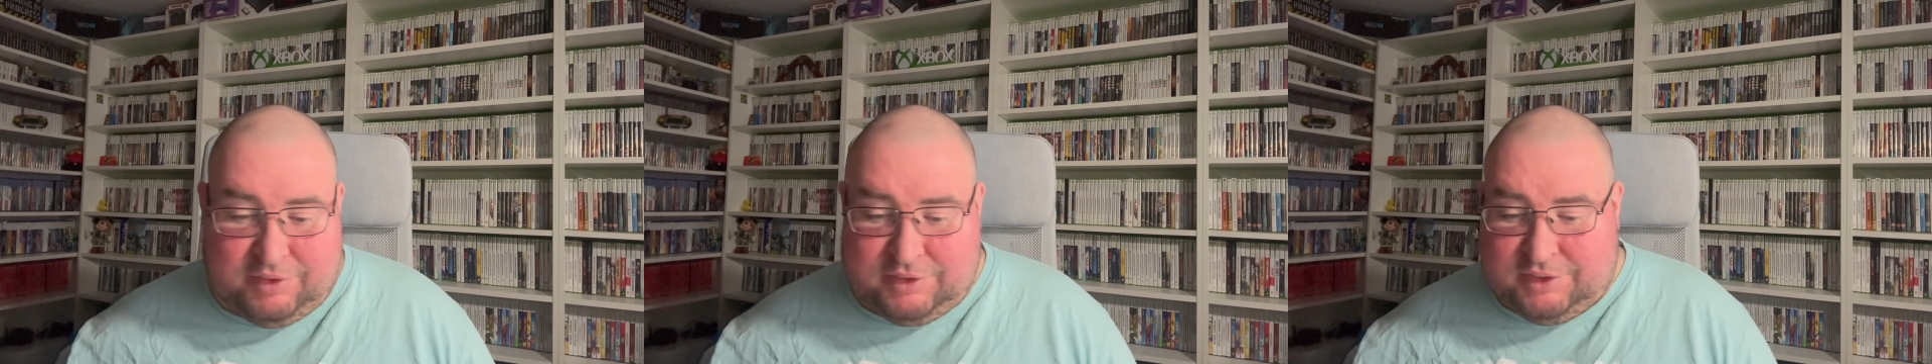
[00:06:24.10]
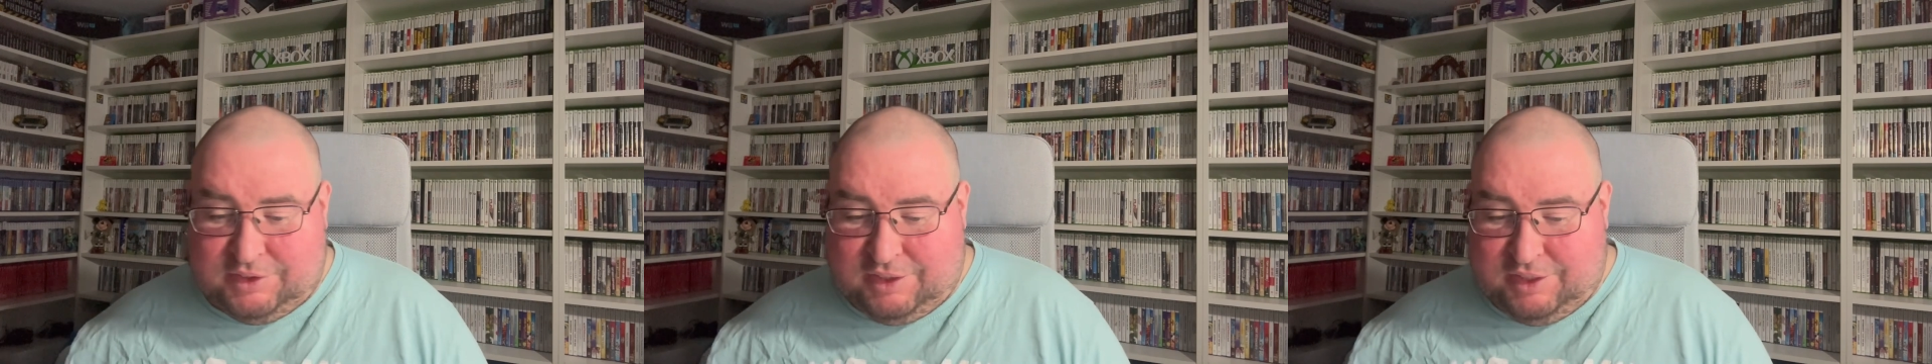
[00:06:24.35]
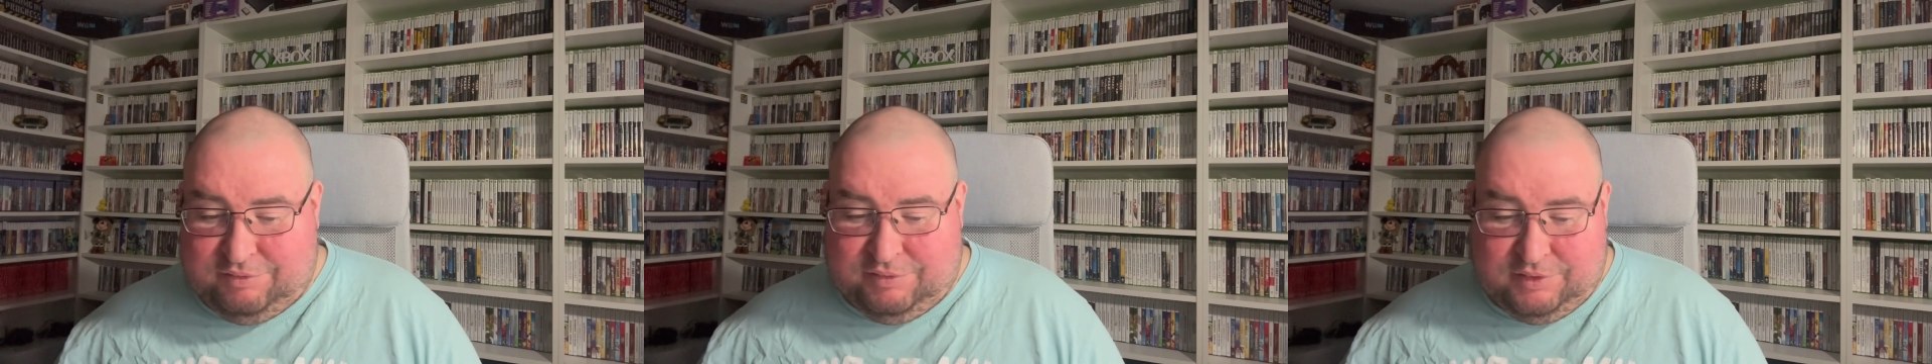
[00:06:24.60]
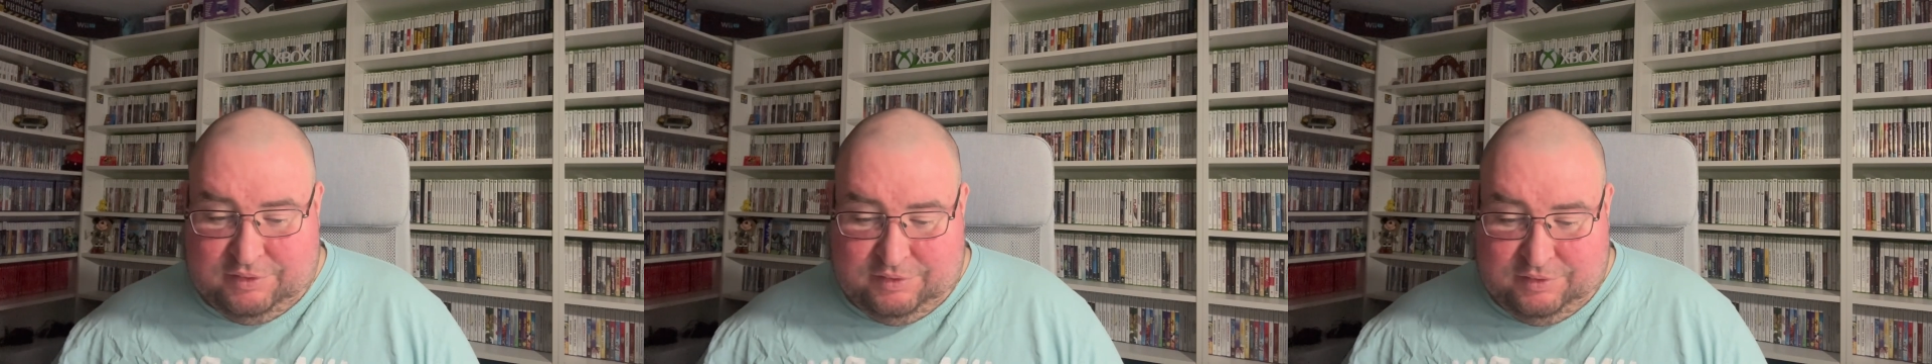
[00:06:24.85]
the same.
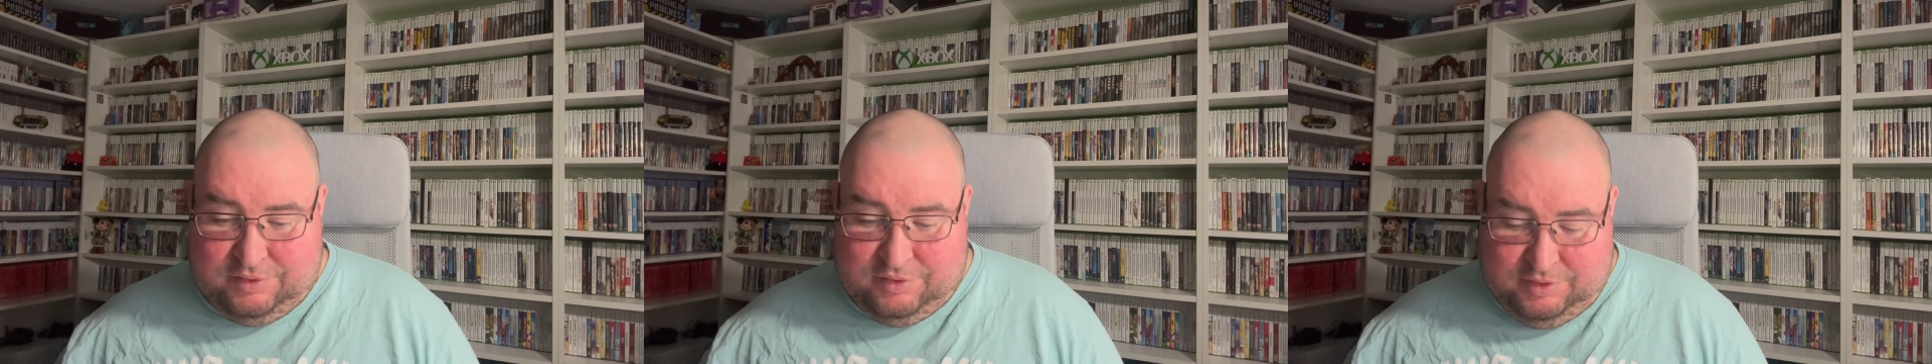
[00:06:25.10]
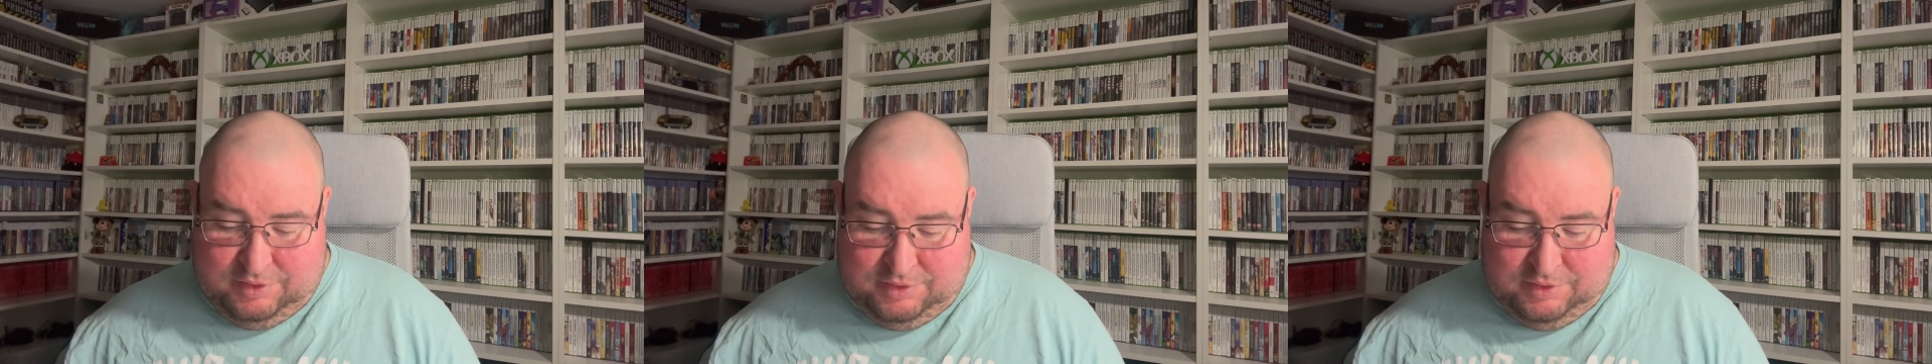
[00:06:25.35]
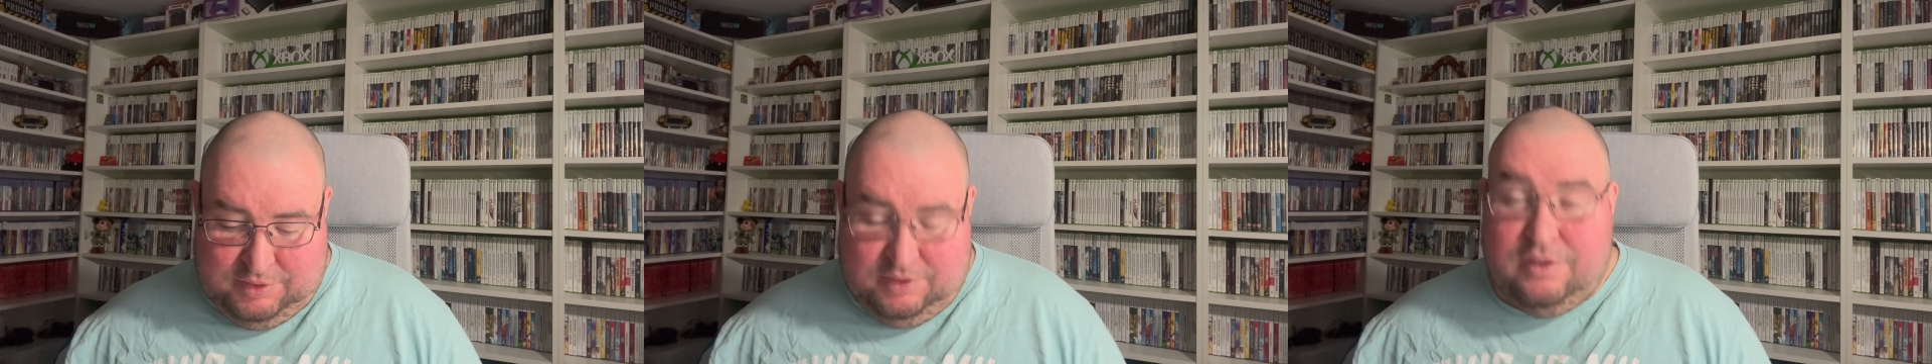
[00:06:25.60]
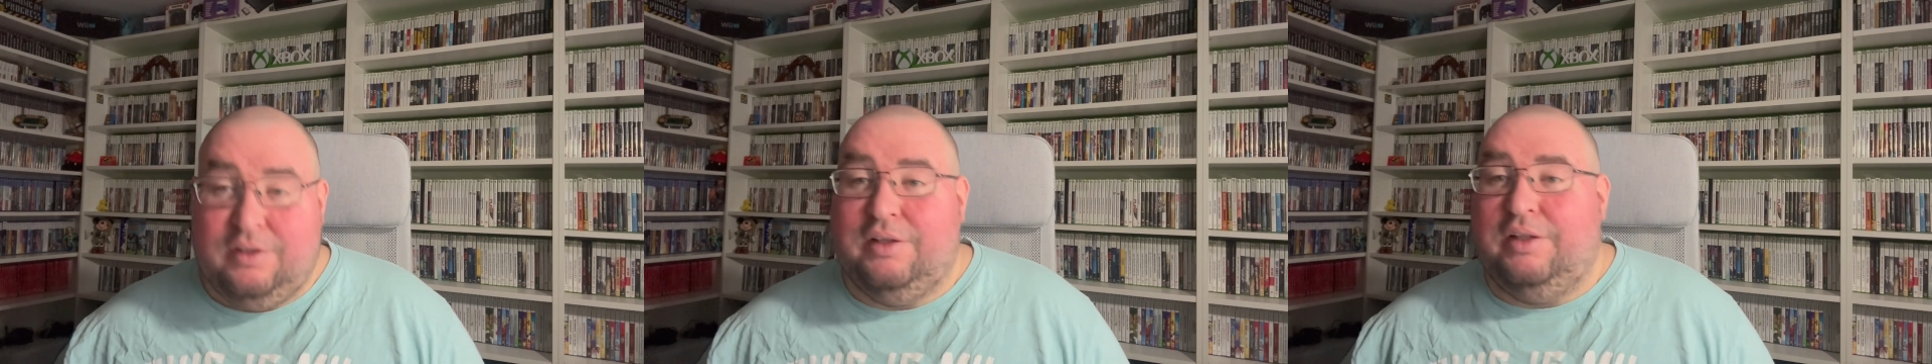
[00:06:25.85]

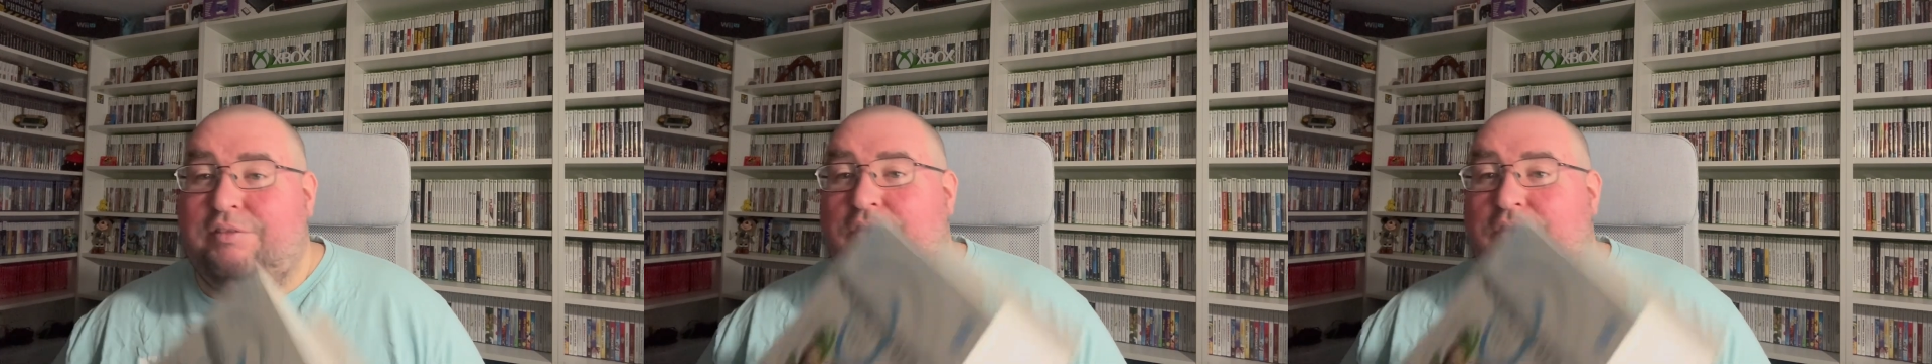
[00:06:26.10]
And then we've